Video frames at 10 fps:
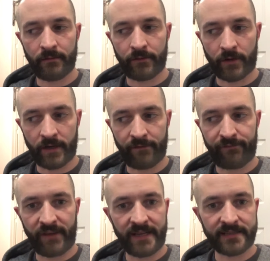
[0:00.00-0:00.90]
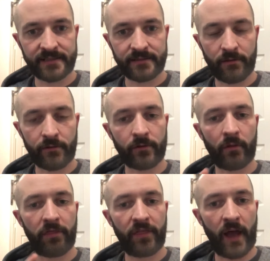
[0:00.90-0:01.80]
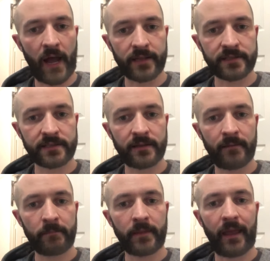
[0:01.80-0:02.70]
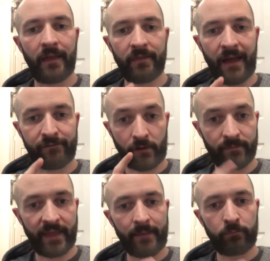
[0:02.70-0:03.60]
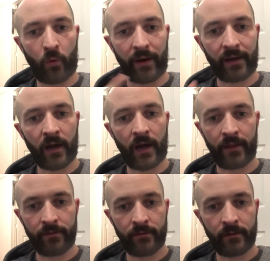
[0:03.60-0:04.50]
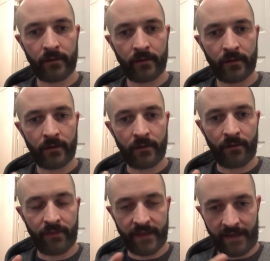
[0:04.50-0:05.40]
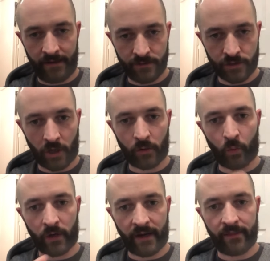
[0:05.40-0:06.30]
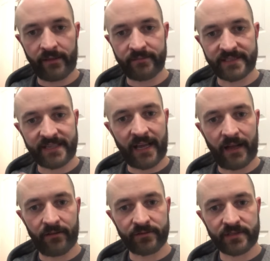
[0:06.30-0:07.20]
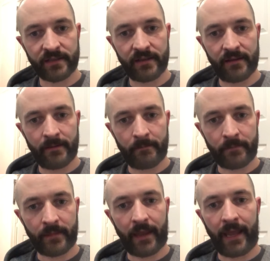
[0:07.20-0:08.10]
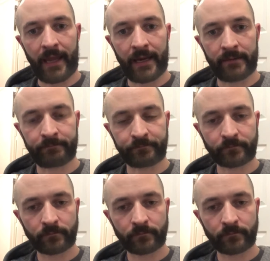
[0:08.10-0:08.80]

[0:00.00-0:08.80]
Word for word: they're going to face their own thoughts, and that from that point on, they can start working on themselves and